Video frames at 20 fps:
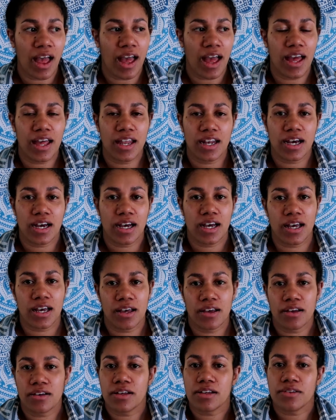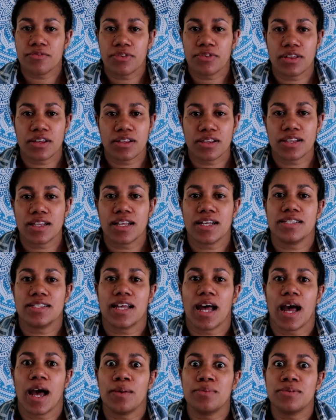And I think that's
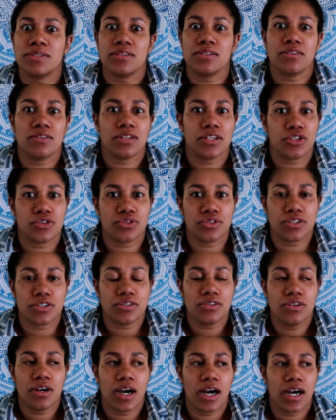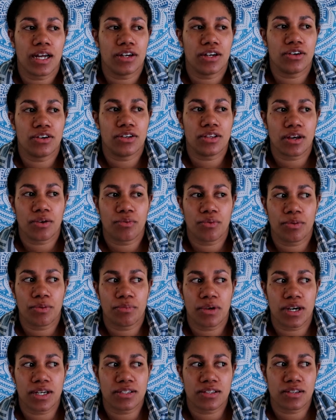absolutely true. I know that
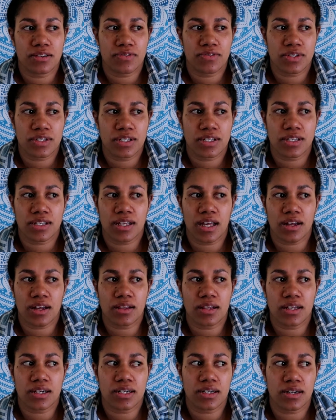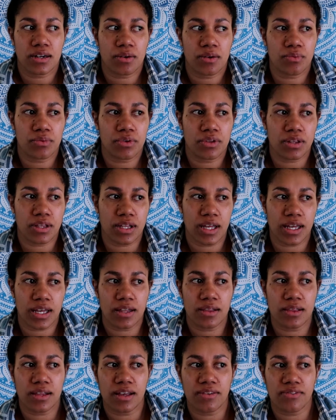when my surfaces get cluttered up with
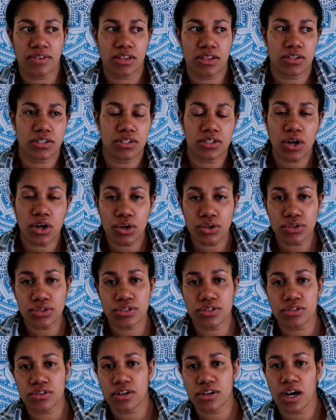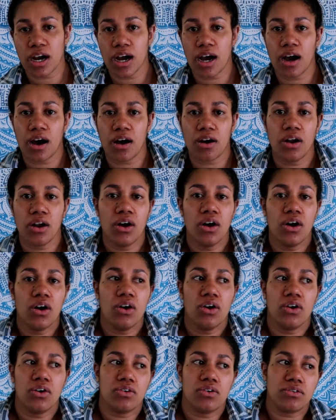like leaving the toaster out,
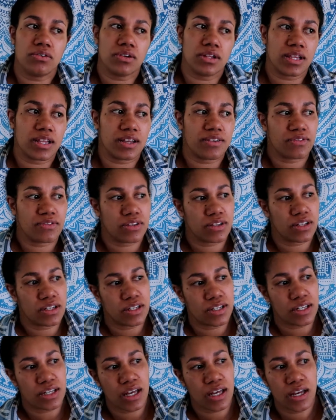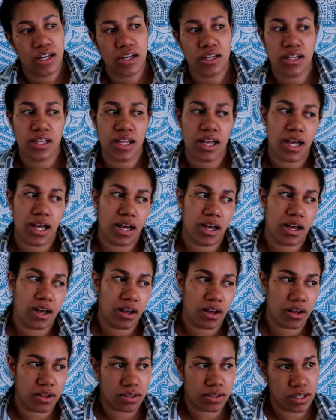or leaving the kettle
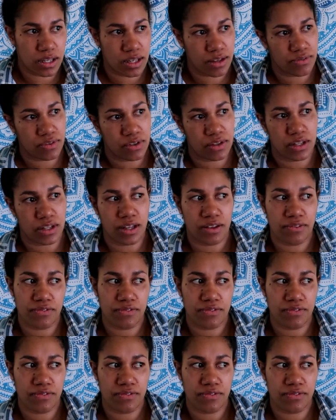out, leaving